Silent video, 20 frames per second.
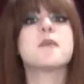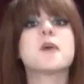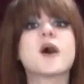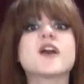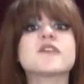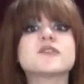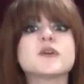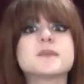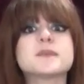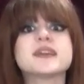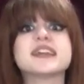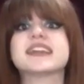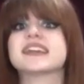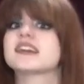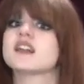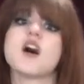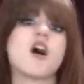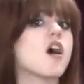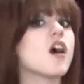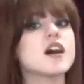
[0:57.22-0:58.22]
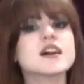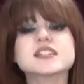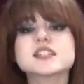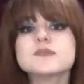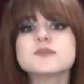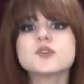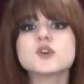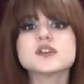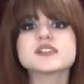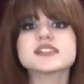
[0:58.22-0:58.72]
Apart from being an
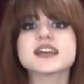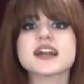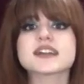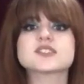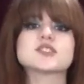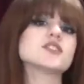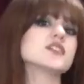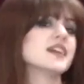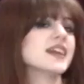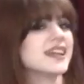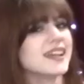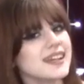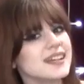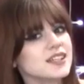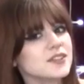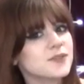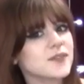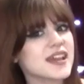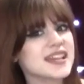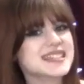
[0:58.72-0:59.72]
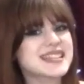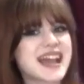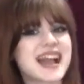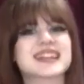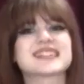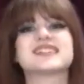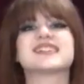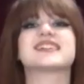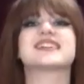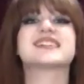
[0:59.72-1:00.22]
awesome voice actor and face
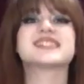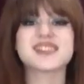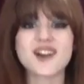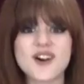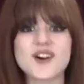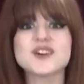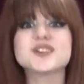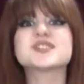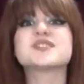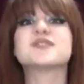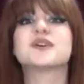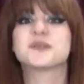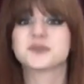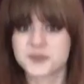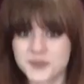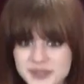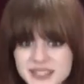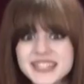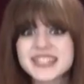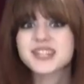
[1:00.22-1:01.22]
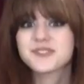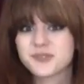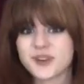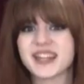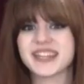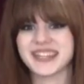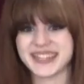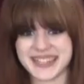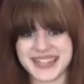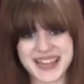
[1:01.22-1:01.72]
actor, he's also a really
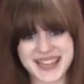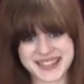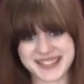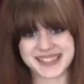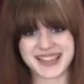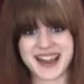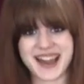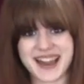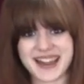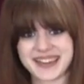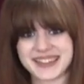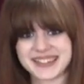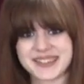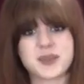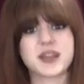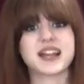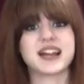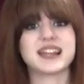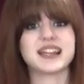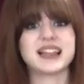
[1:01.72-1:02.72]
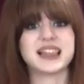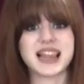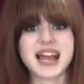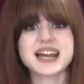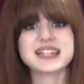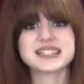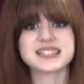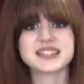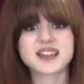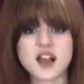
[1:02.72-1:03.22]
funny and nice guy. We got a
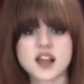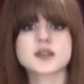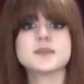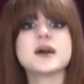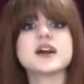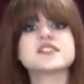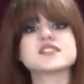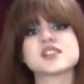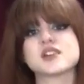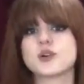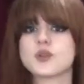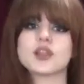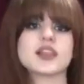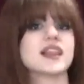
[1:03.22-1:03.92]
lot to talk about, so